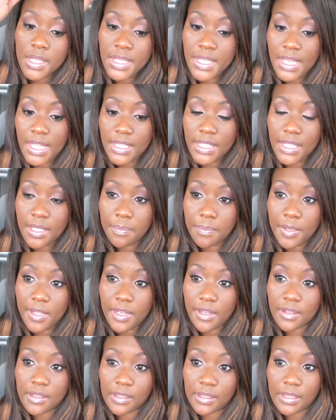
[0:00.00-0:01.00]
Get to the
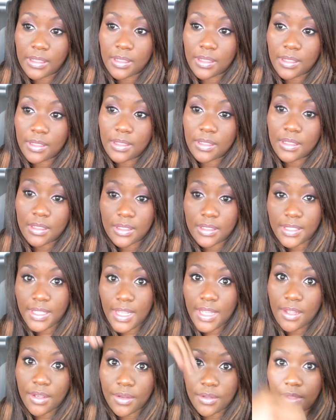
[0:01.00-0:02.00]
pinnacle.
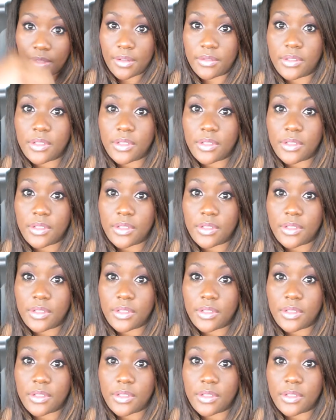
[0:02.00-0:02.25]
Say YOLO,